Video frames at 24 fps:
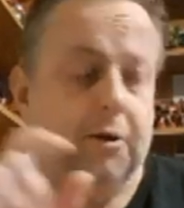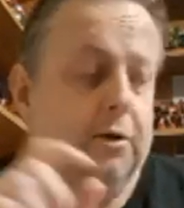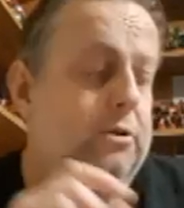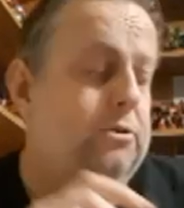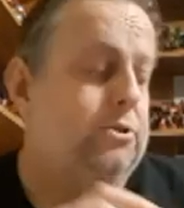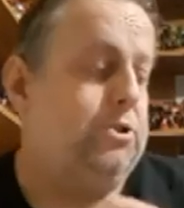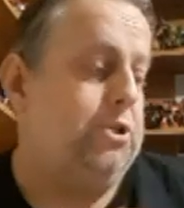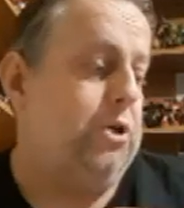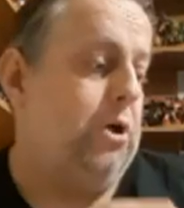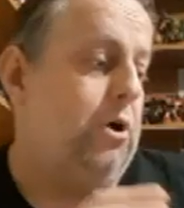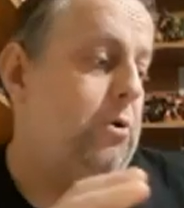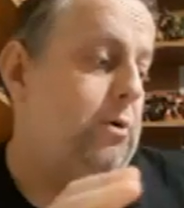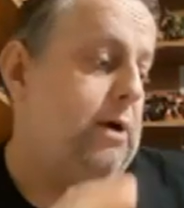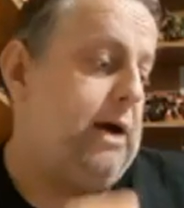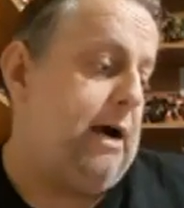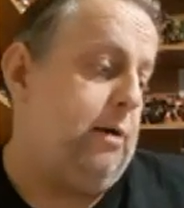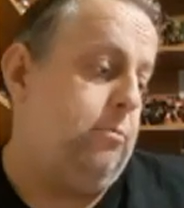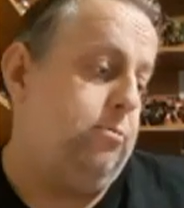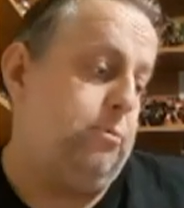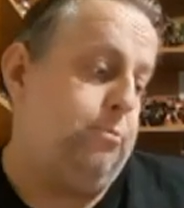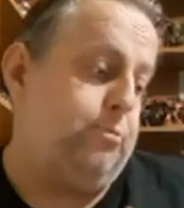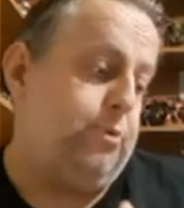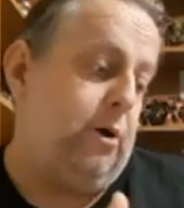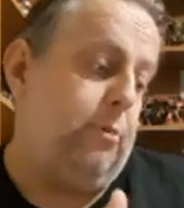So I
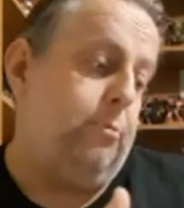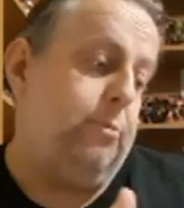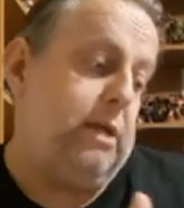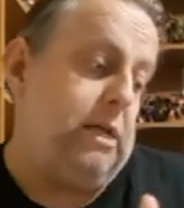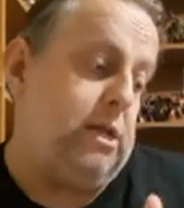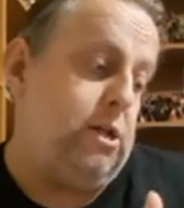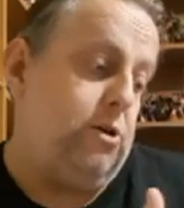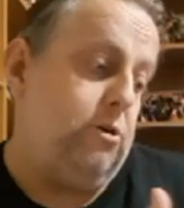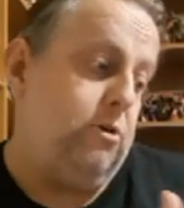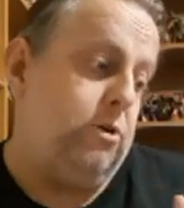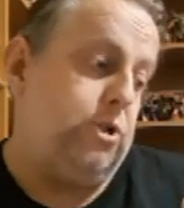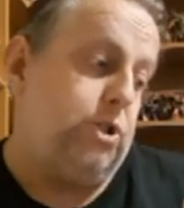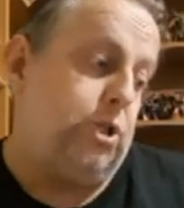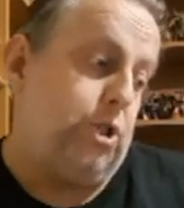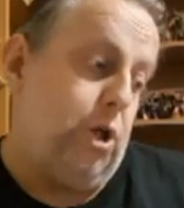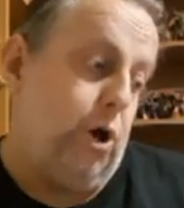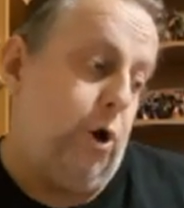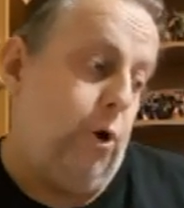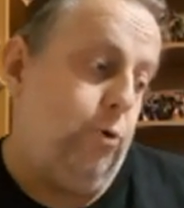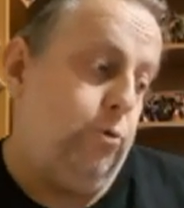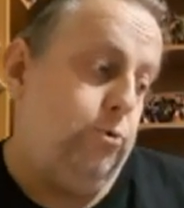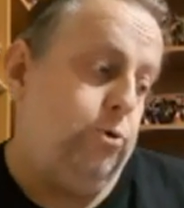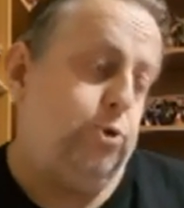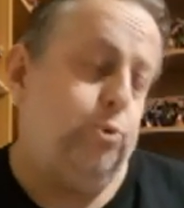would probably use
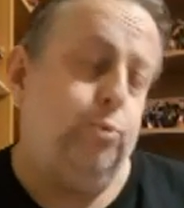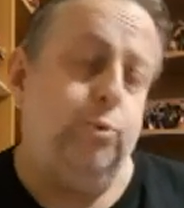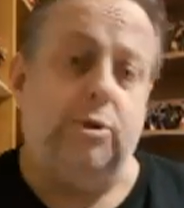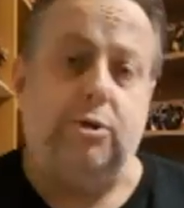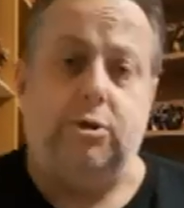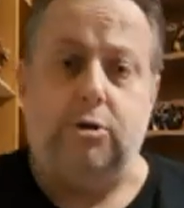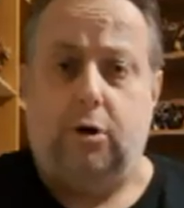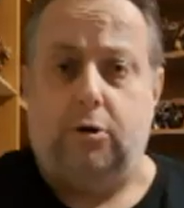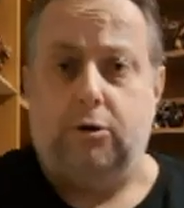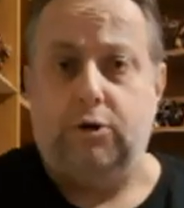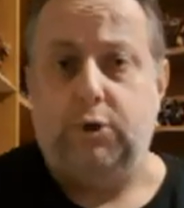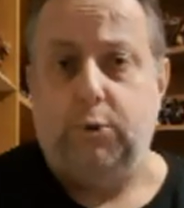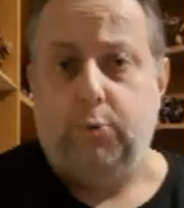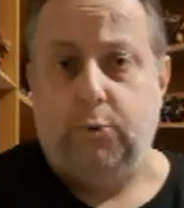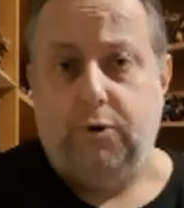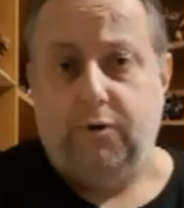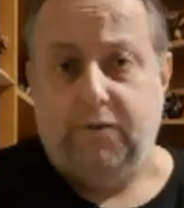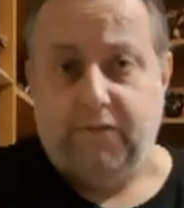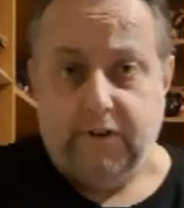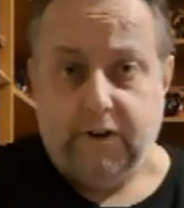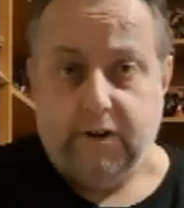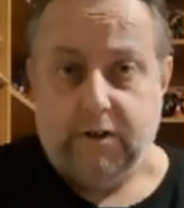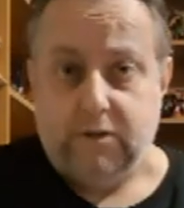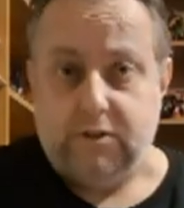those with Doctor Wu
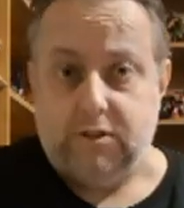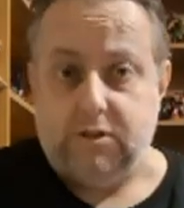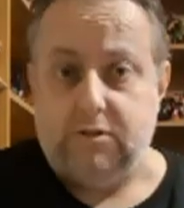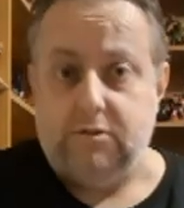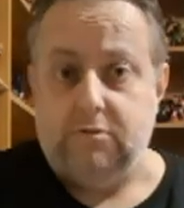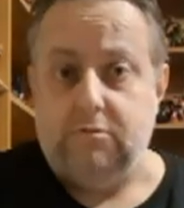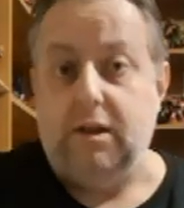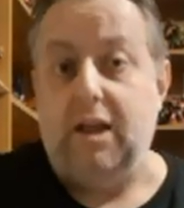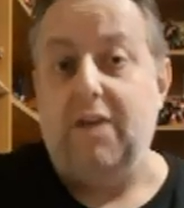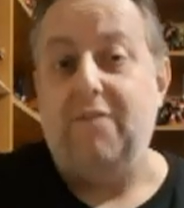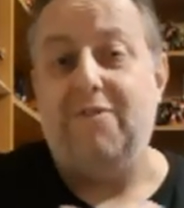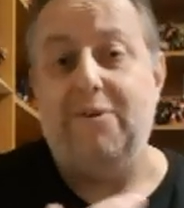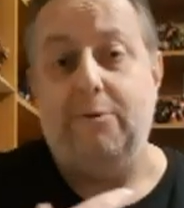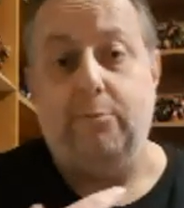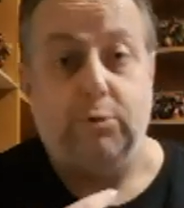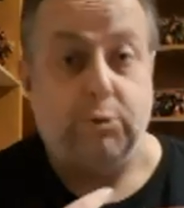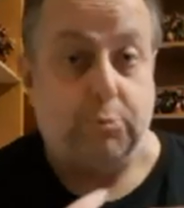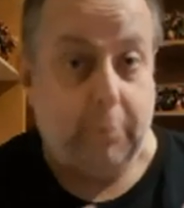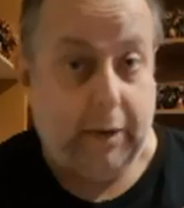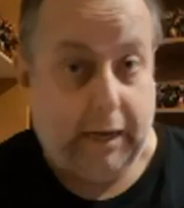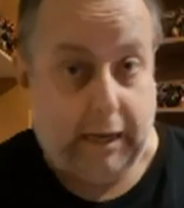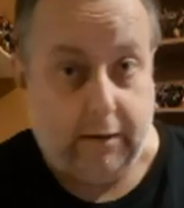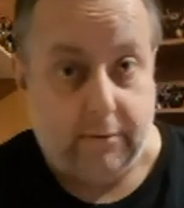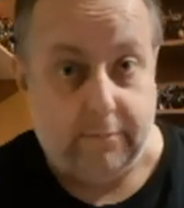figures if it was
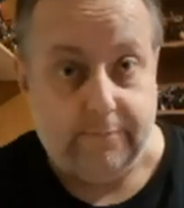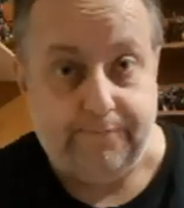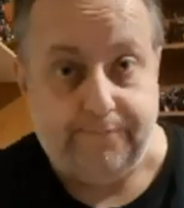me.